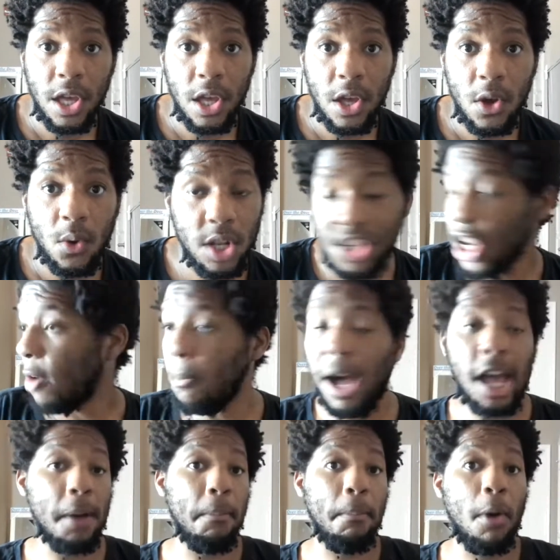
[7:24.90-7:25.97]
But
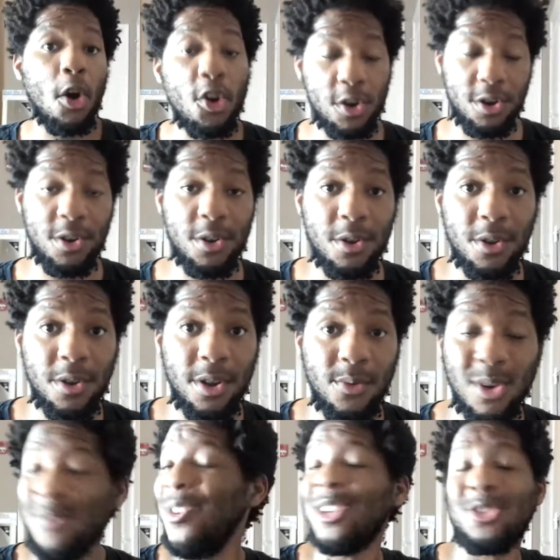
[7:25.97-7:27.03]
Jeremiah Martin,
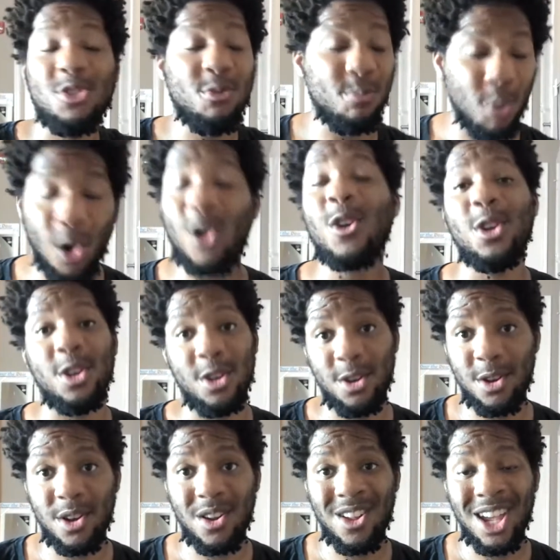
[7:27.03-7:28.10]
what Mr. Martin
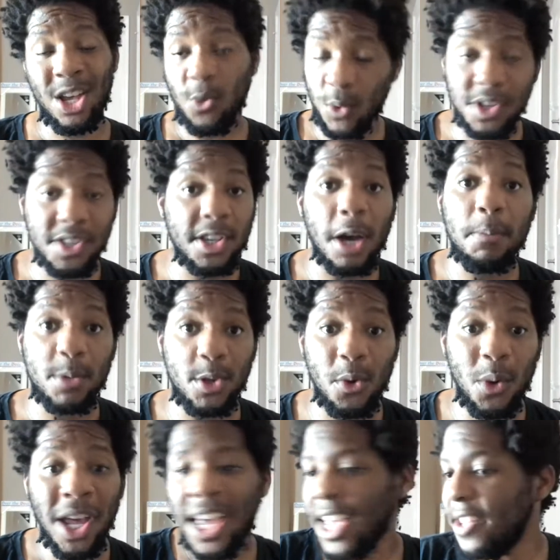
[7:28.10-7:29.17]
was up to
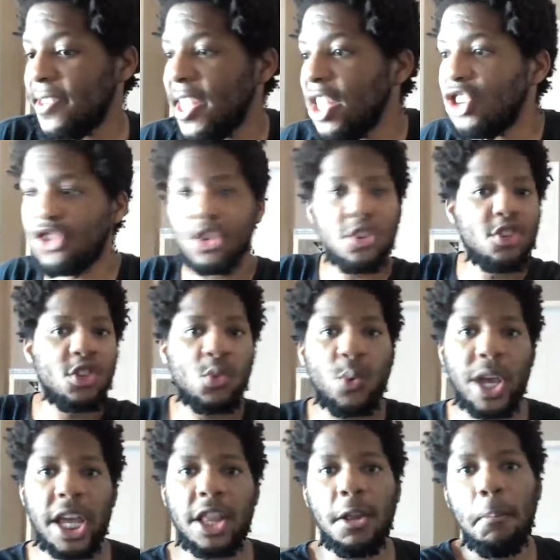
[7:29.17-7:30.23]
is he's just
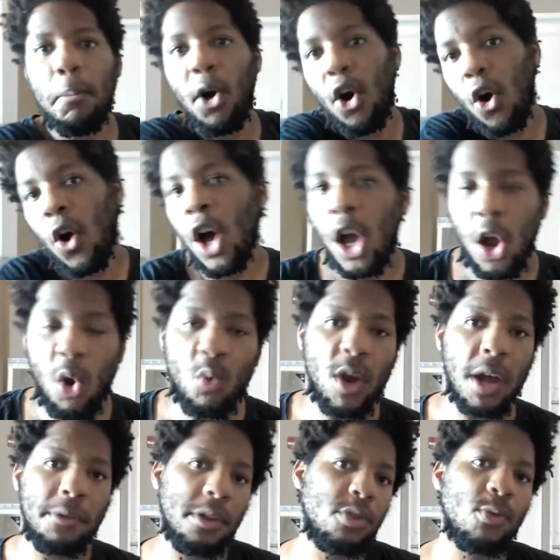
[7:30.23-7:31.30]
swinging the ball
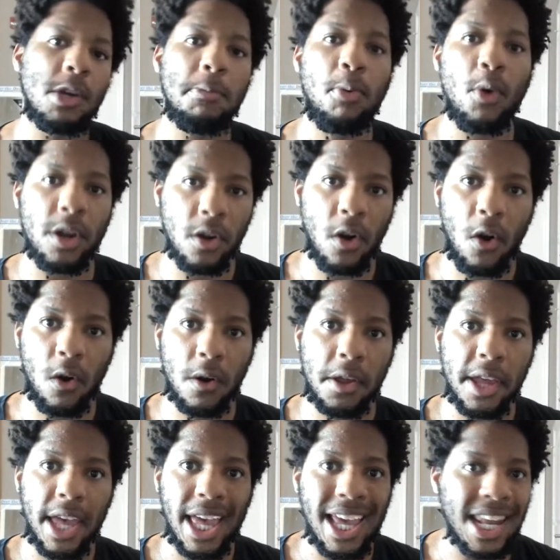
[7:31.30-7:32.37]
around the three-point arc.
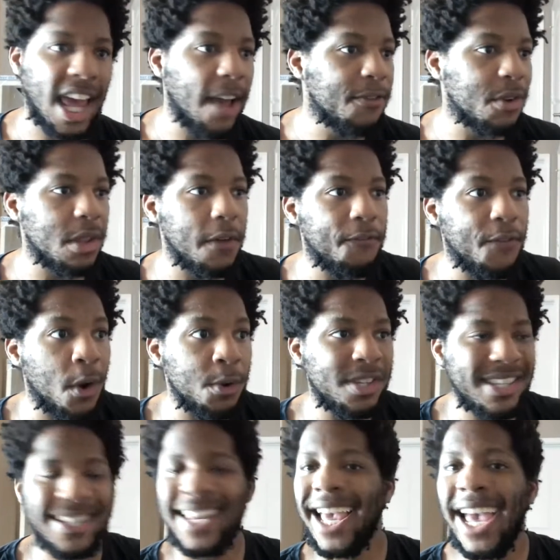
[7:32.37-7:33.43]
And after the
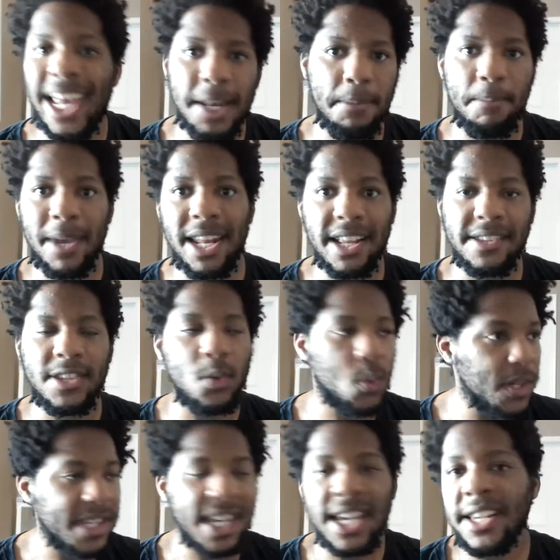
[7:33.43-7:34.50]
first 10 minutes, it
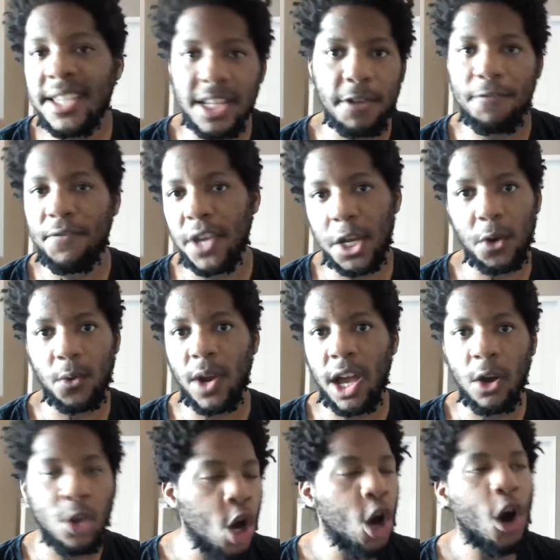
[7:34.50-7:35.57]
was easy to figure
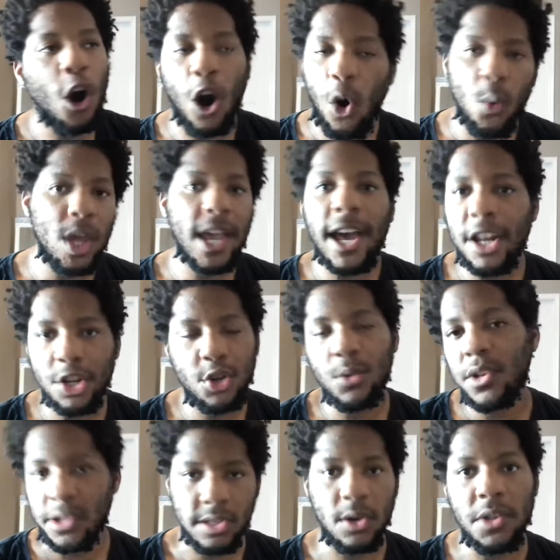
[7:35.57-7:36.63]
out all we got to do to
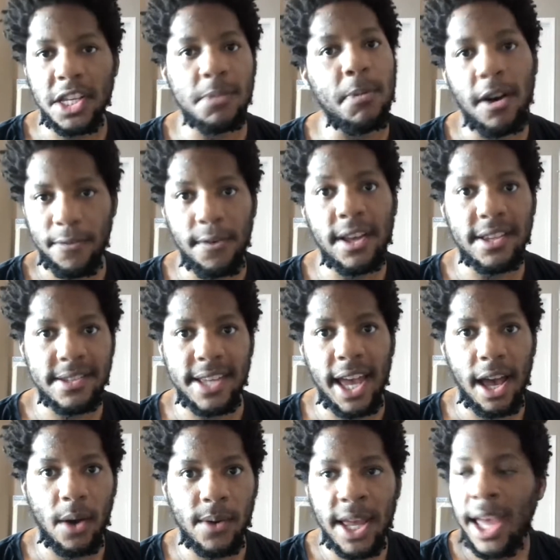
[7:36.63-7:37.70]
slow these motherfuckers
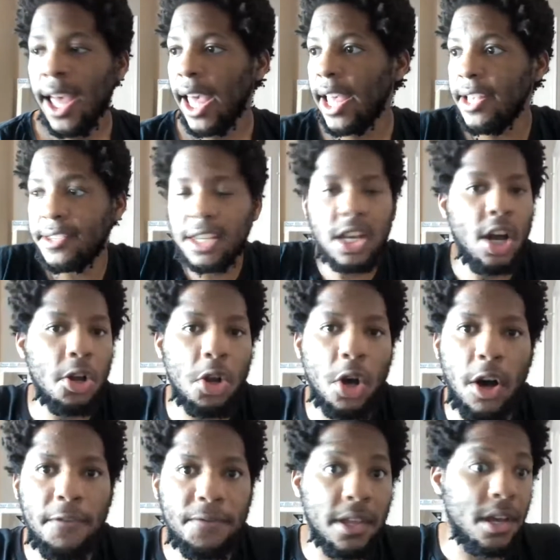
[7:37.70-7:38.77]
down is cut
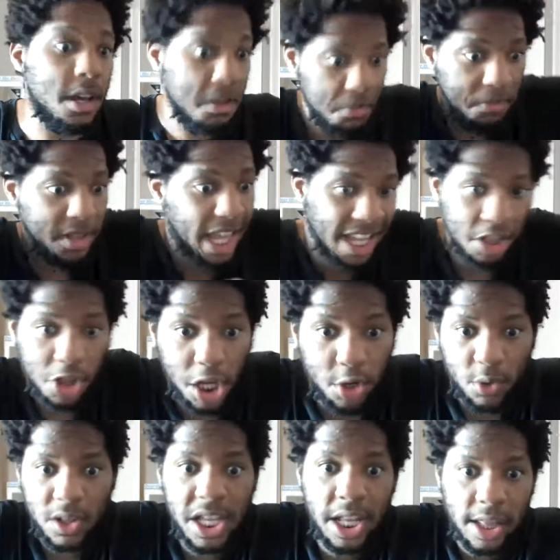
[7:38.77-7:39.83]
off literally